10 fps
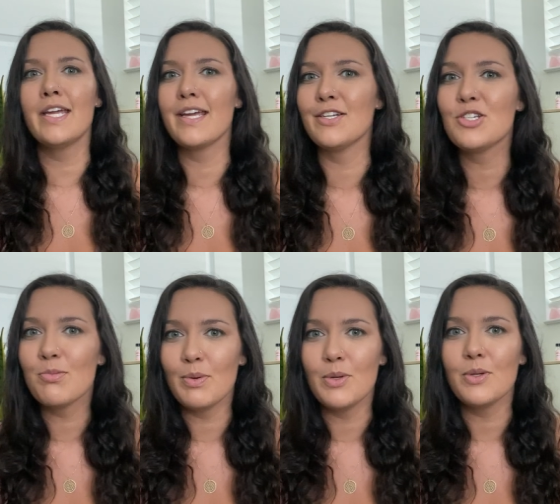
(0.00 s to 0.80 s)

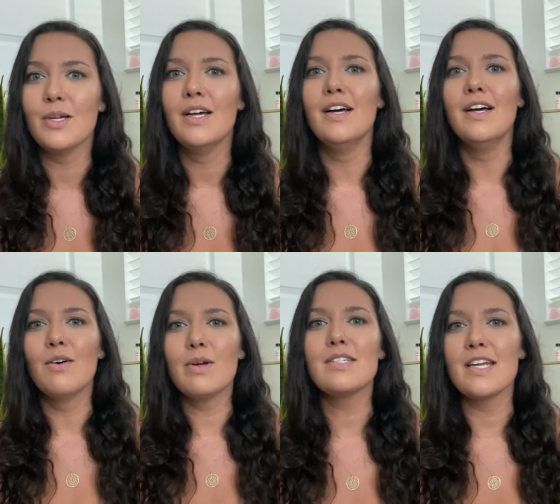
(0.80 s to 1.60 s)
tangible
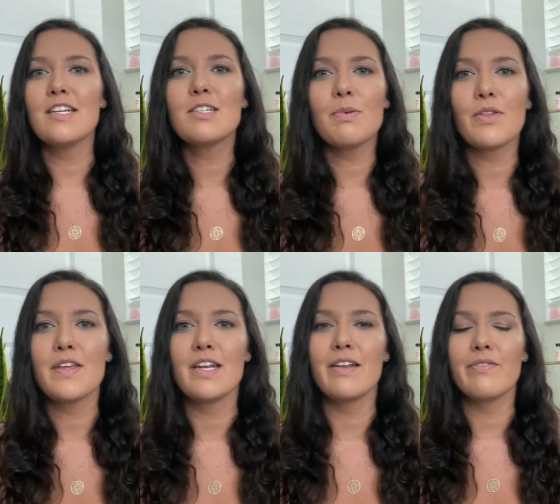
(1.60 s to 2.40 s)
what tangible
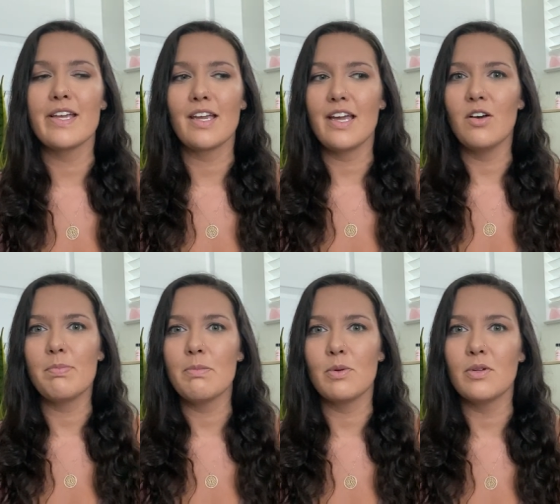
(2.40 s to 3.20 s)
thing?" and I'm like, I help
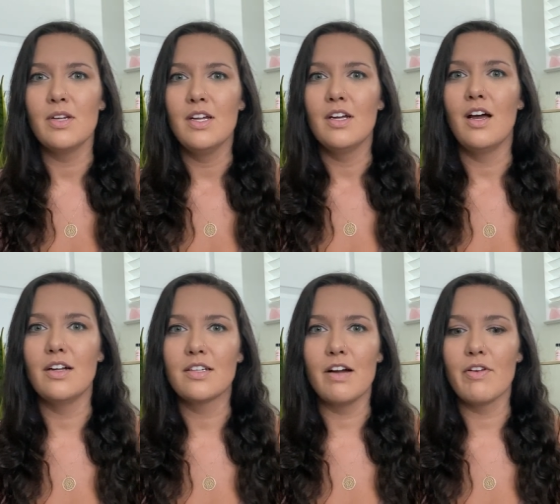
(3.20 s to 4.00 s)
people
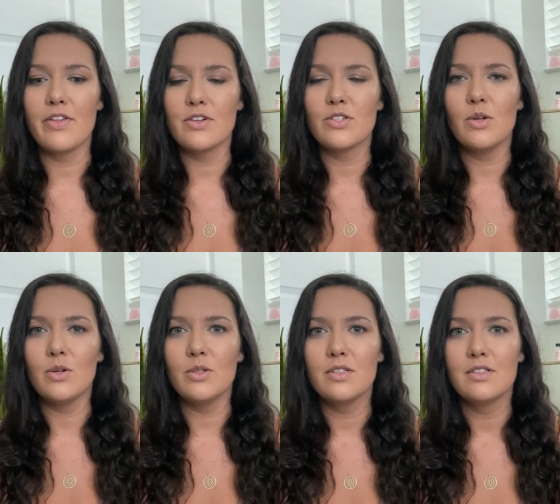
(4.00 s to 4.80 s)
uncover their
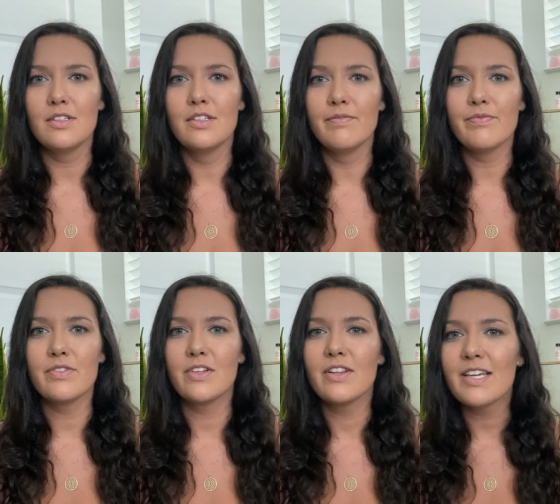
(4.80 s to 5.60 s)
soul."
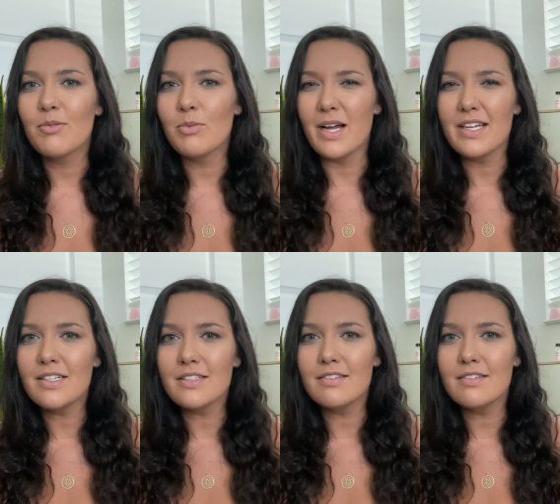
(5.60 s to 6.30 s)
like, "What?